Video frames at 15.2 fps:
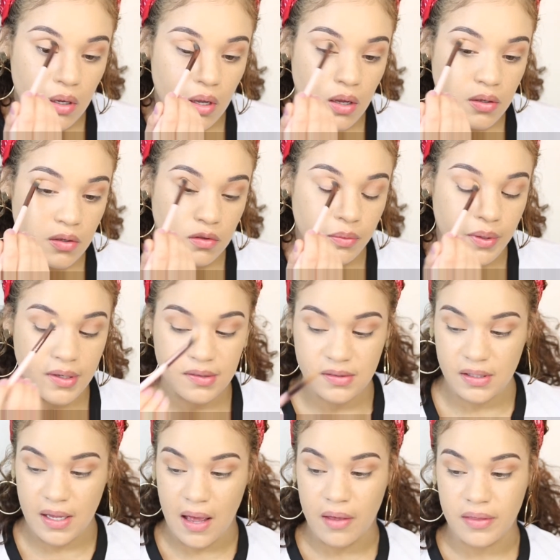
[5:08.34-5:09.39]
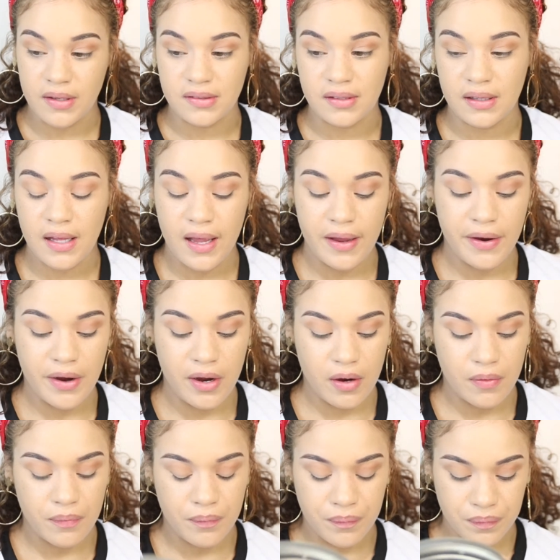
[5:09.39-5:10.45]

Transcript: I just want to see how these layer.